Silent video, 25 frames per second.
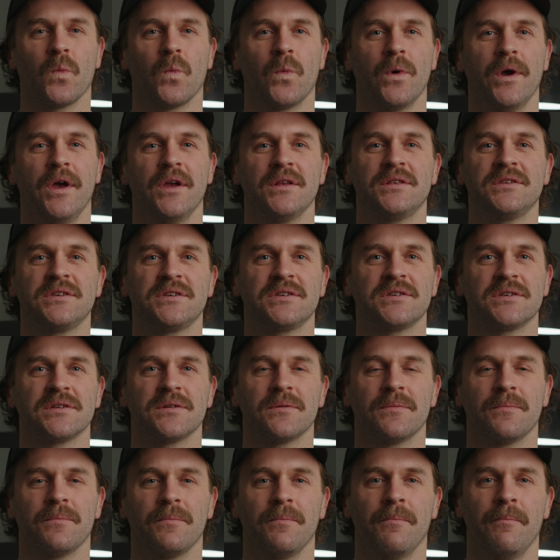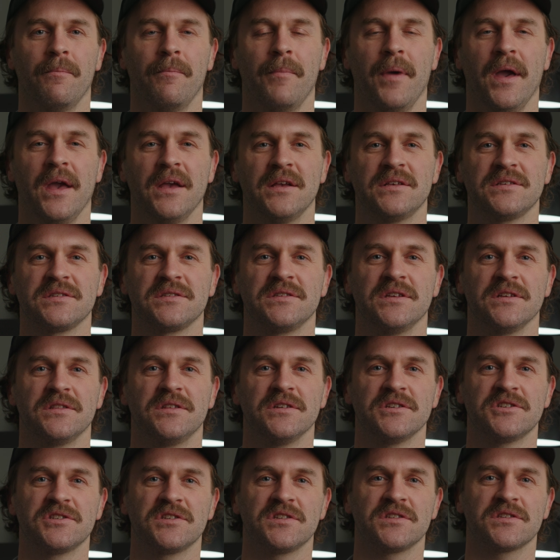which makes the
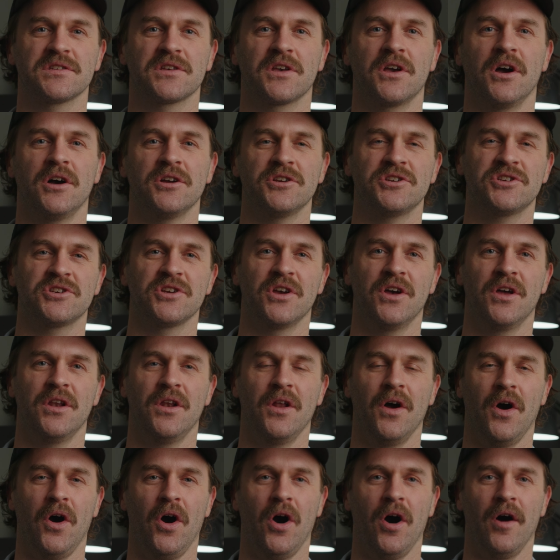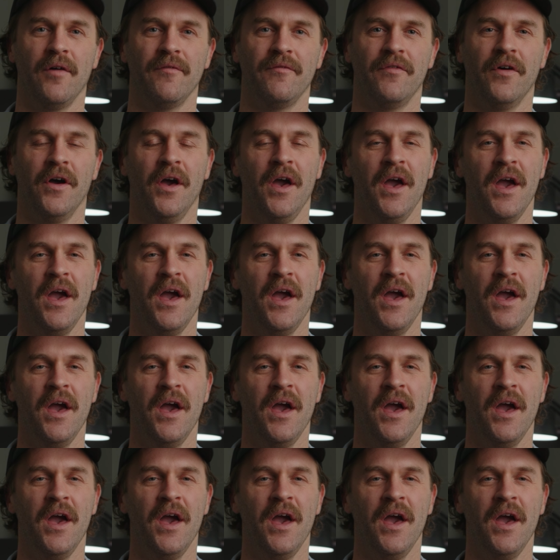discussion of